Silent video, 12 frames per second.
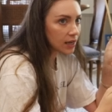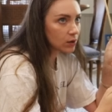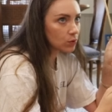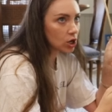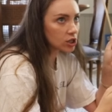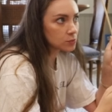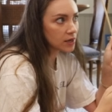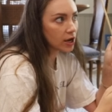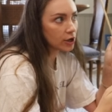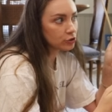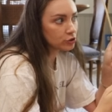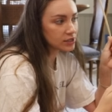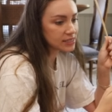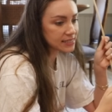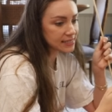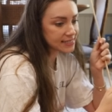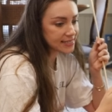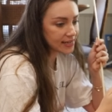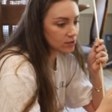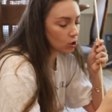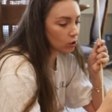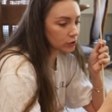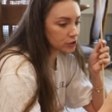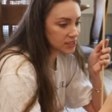It would cost me one hundred sixty-eight
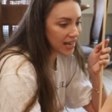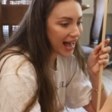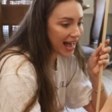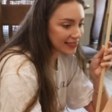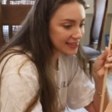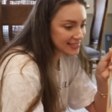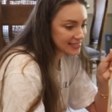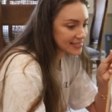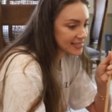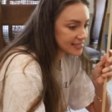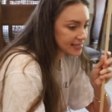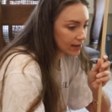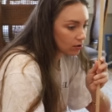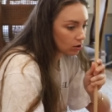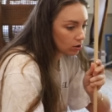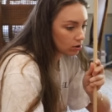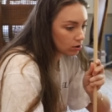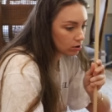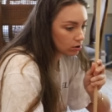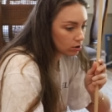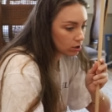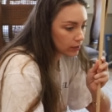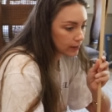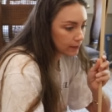dollars to add this detail.
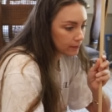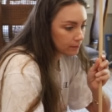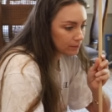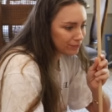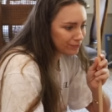Oh.